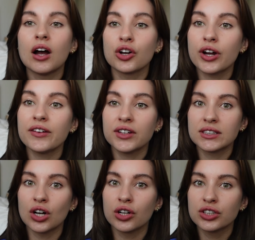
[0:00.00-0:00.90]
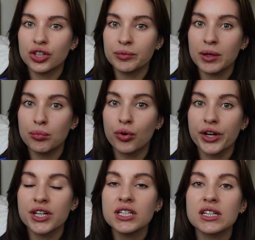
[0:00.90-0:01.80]
Our cravings are extremely
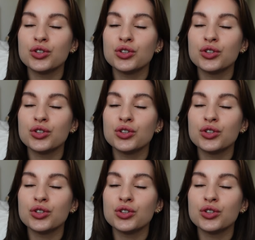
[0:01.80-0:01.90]
important.